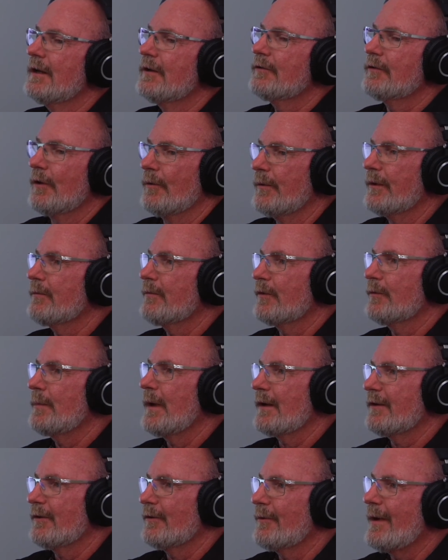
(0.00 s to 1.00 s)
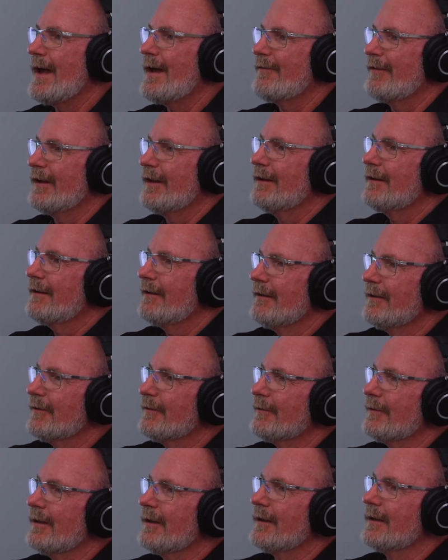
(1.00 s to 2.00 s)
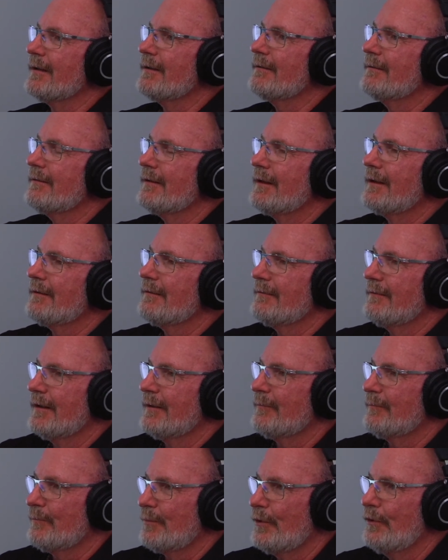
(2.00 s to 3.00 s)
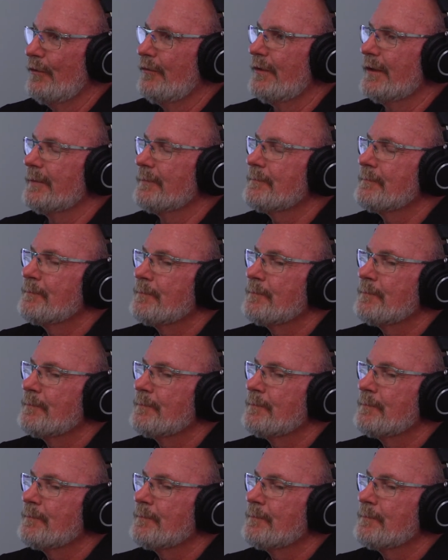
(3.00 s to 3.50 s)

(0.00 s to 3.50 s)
So with respect to gravity, clearly it, it proved it.